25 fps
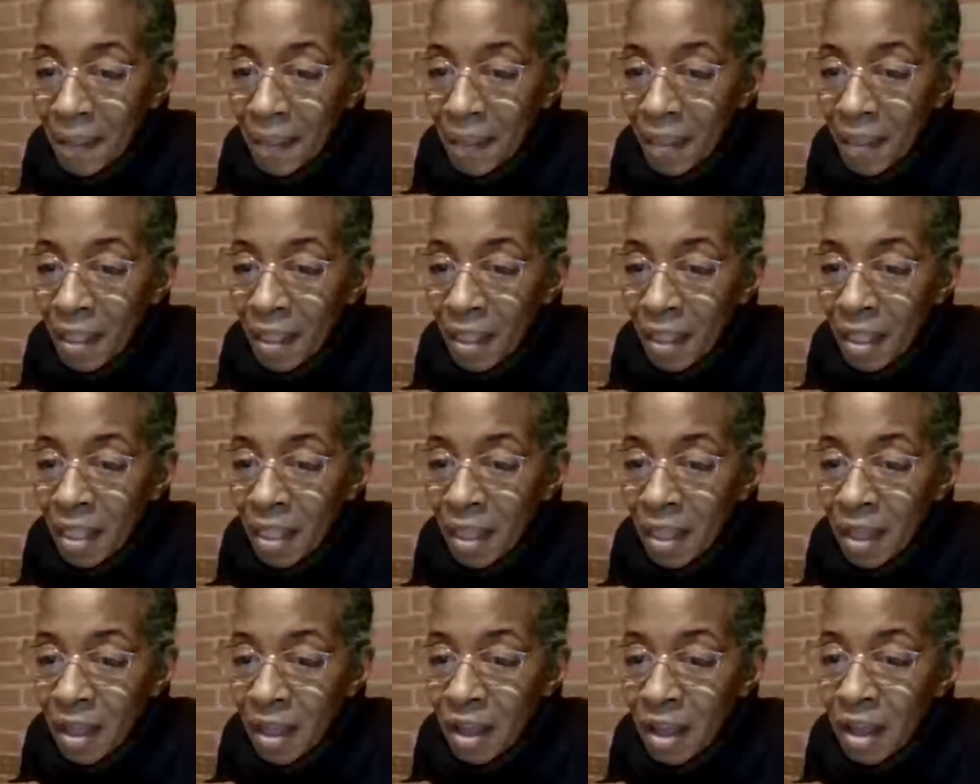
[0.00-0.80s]

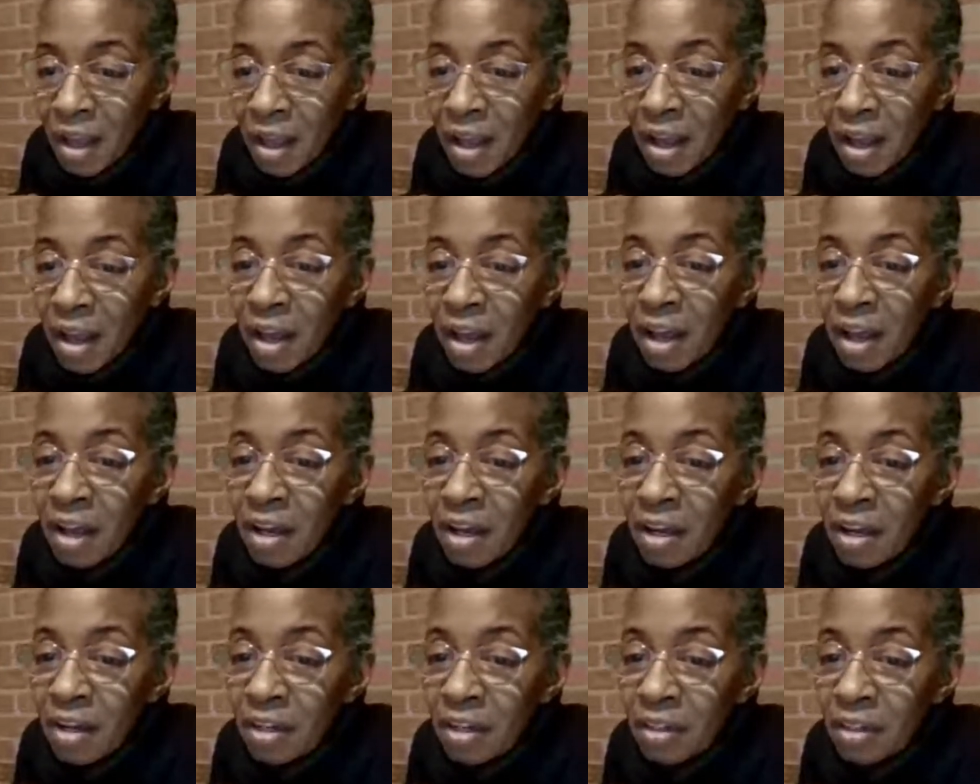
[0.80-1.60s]
Oh,
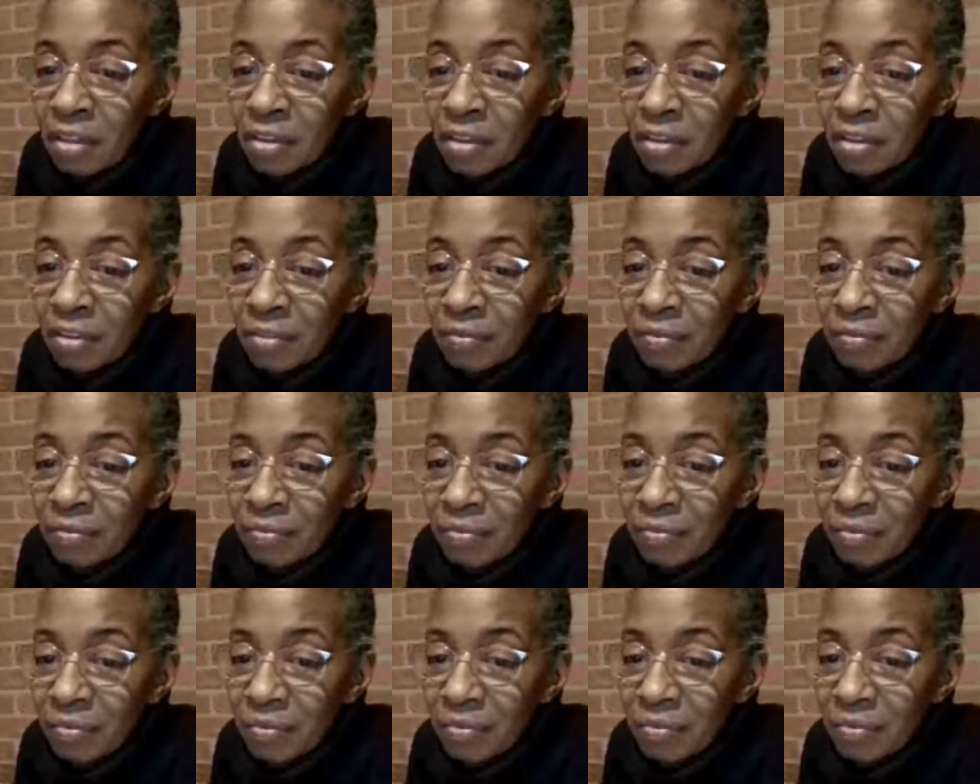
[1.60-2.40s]

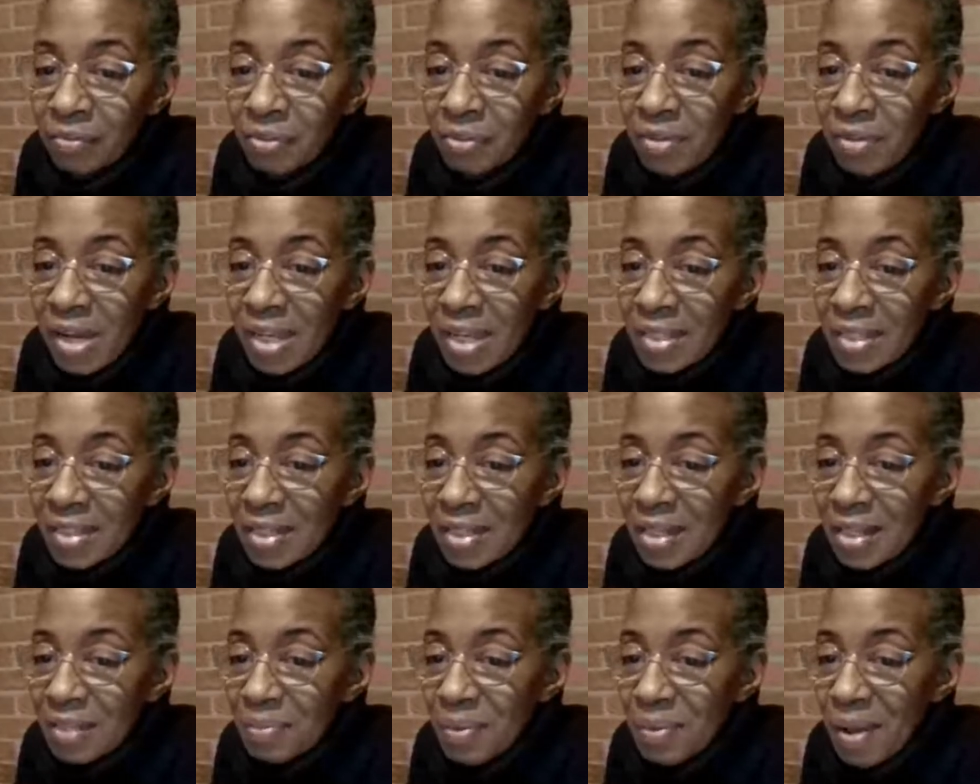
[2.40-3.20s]
Verizon has problems
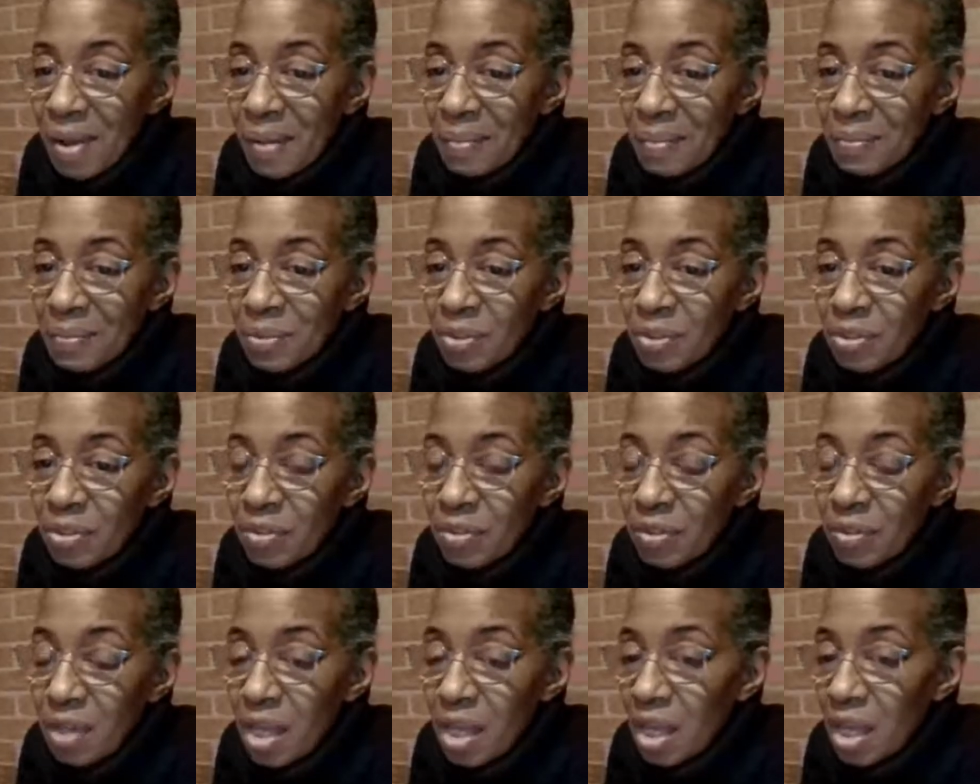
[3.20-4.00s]
too.
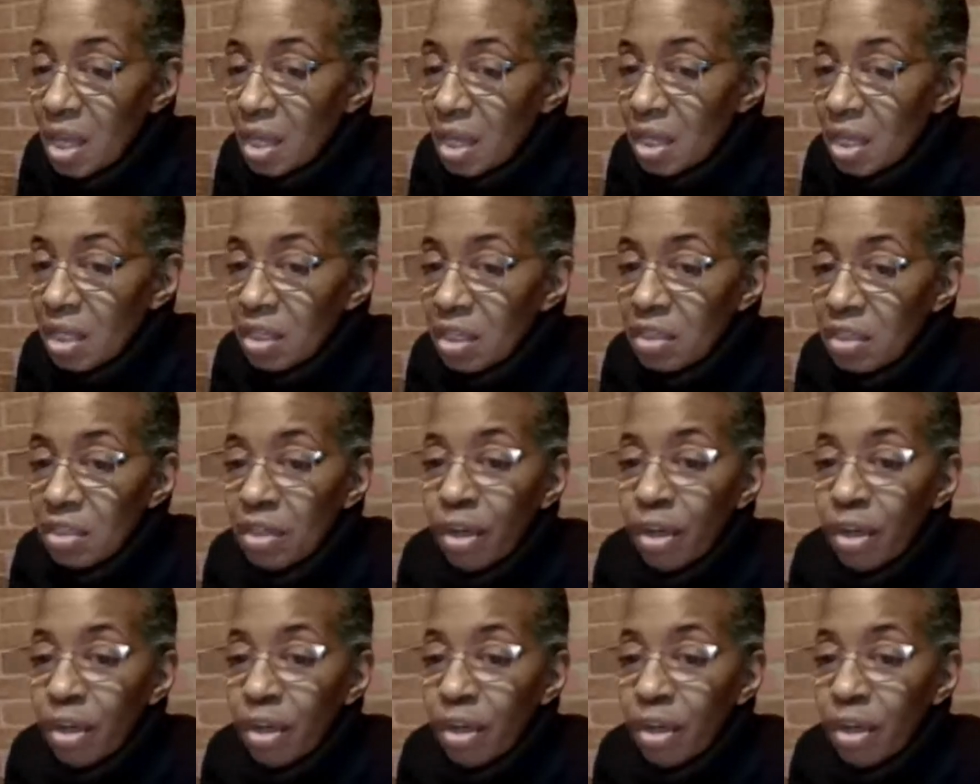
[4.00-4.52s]
You know what?